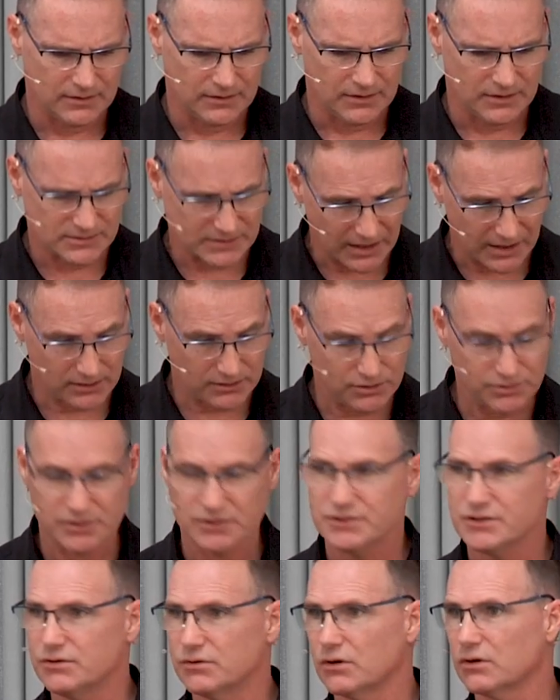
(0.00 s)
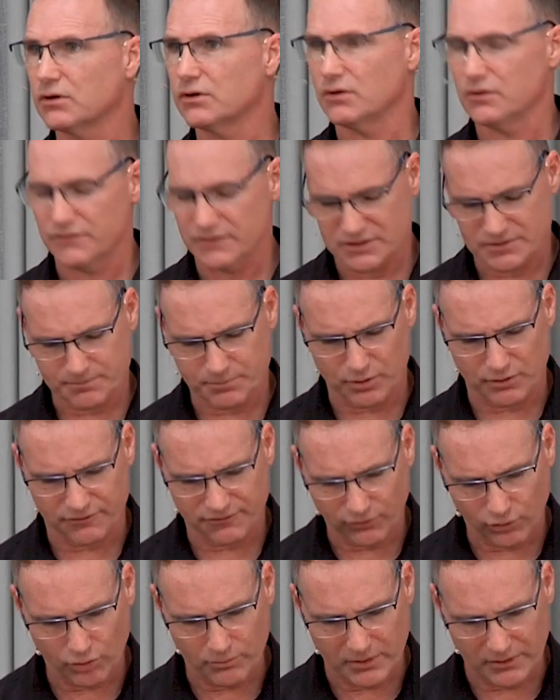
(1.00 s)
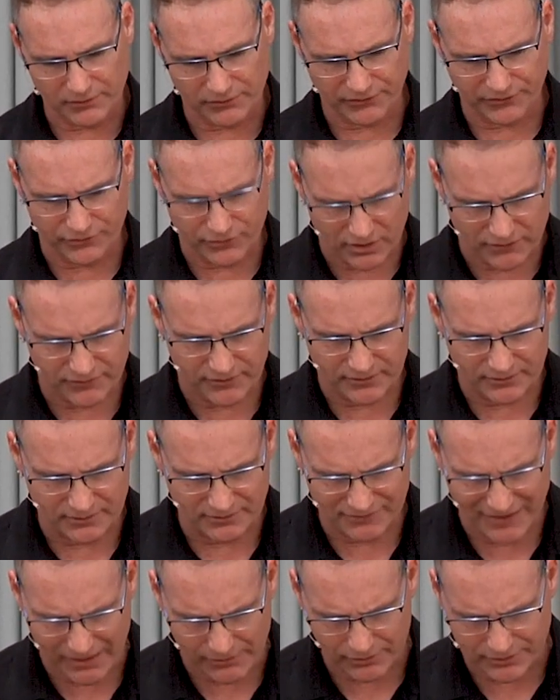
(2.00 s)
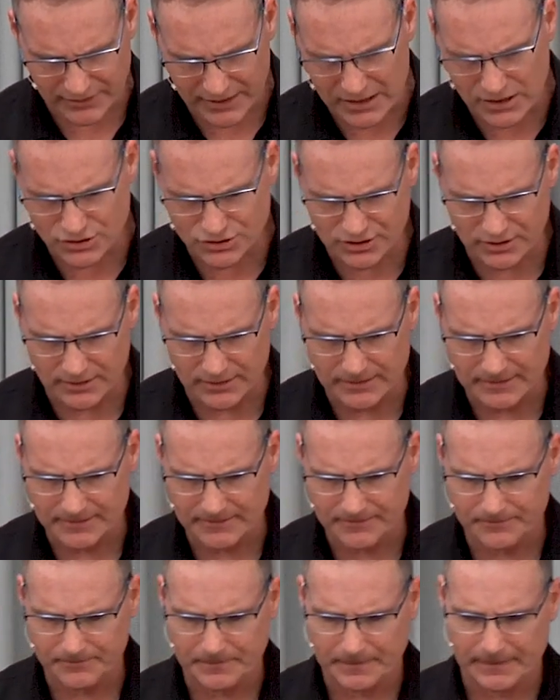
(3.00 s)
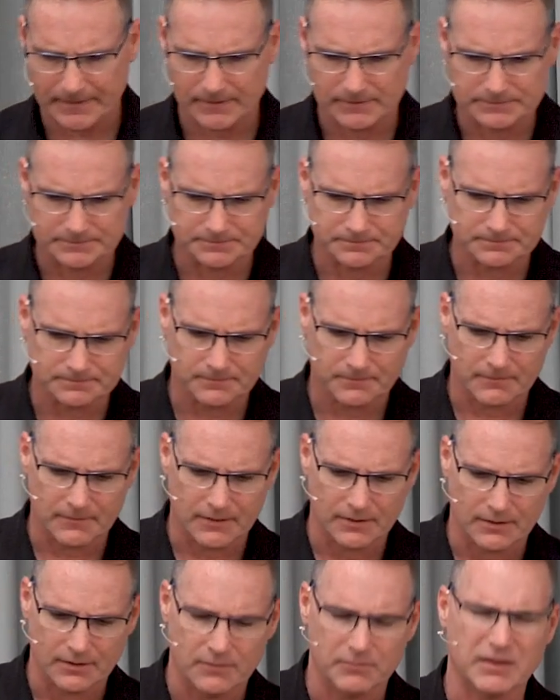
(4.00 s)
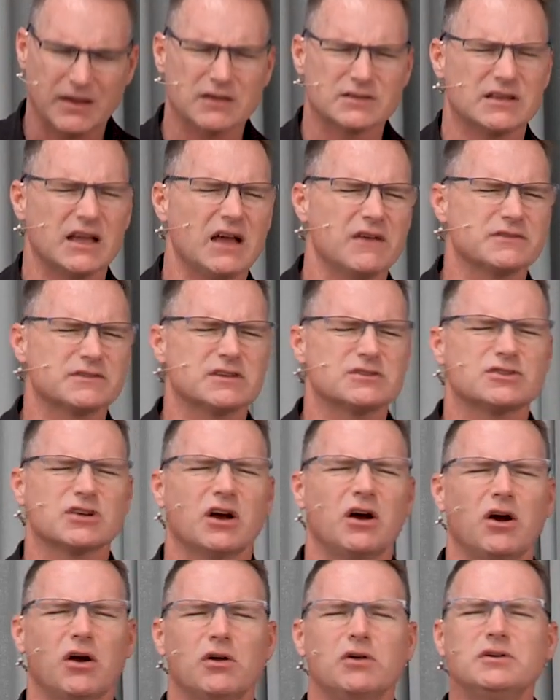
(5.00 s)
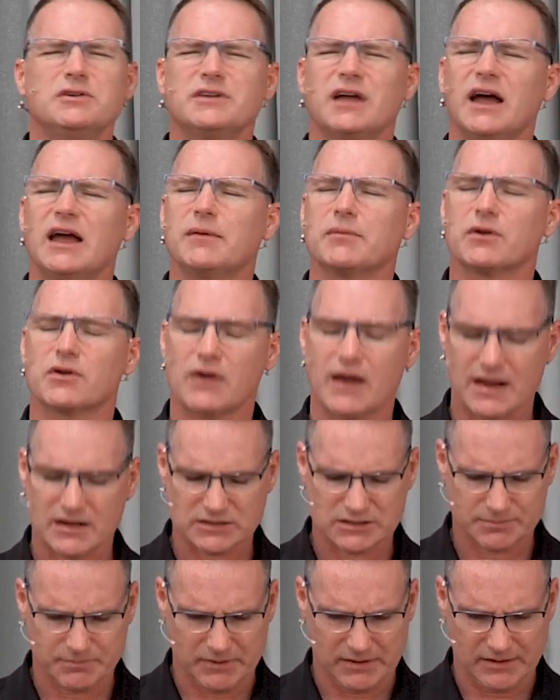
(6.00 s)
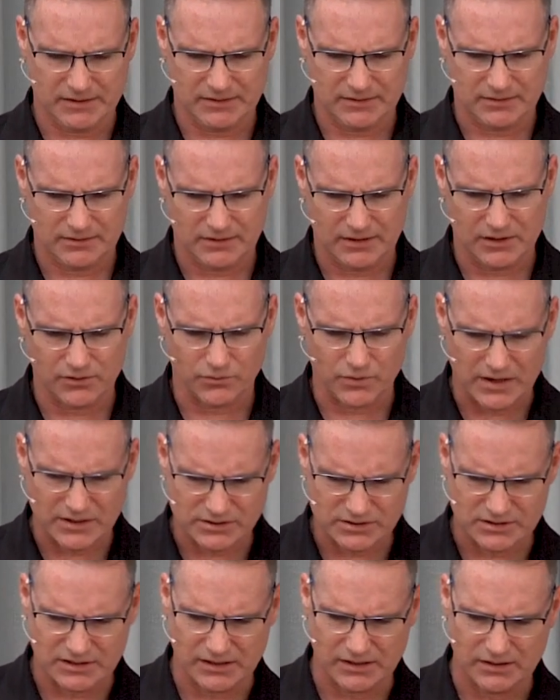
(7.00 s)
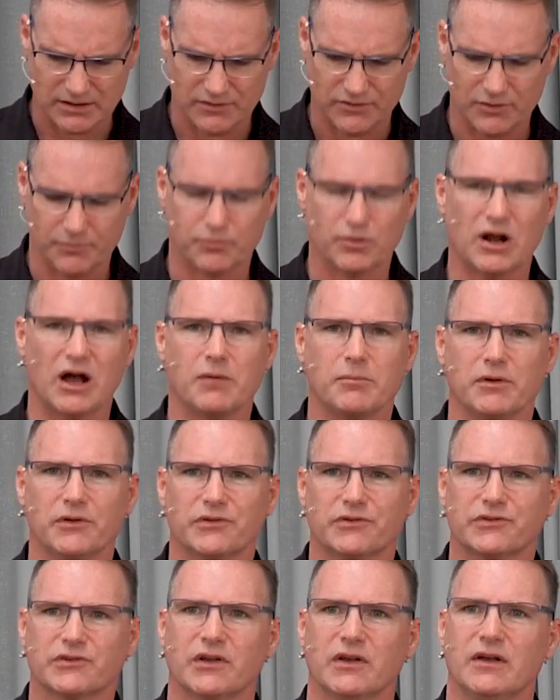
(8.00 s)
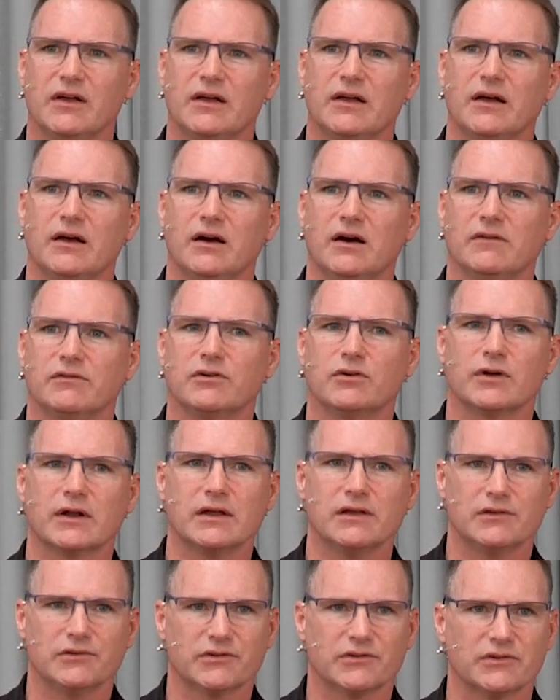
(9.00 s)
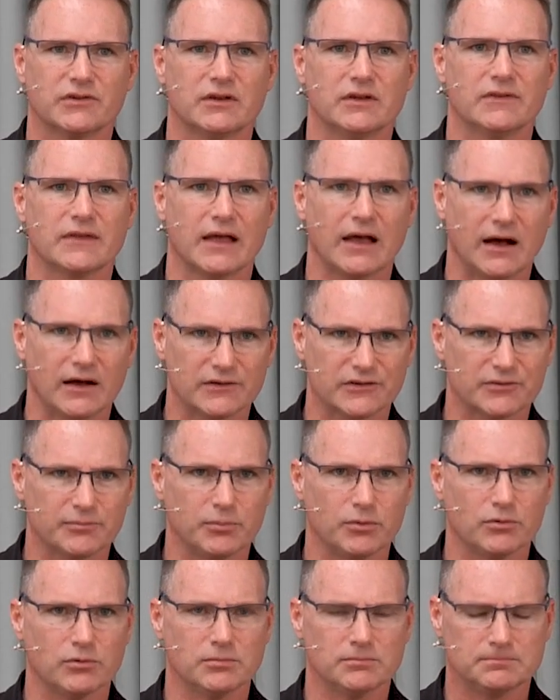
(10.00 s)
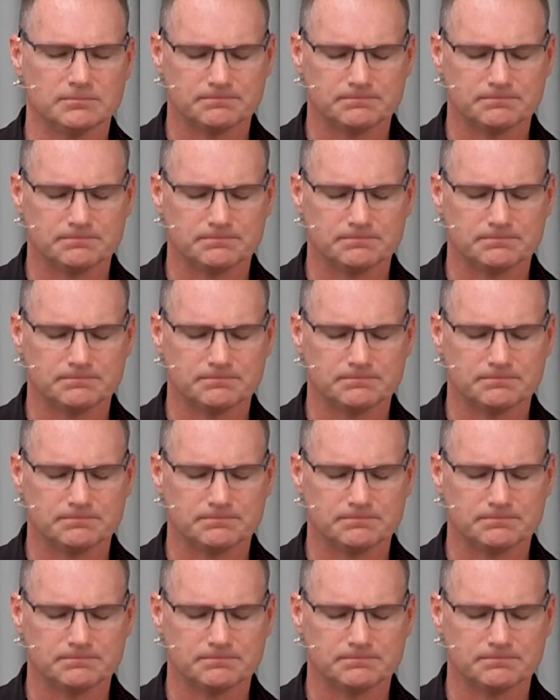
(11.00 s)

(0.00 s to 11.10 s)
As I alluded to earlier, this performance driven validation, because they have such a hard time grasping and resting in the promise of grace in the gospel.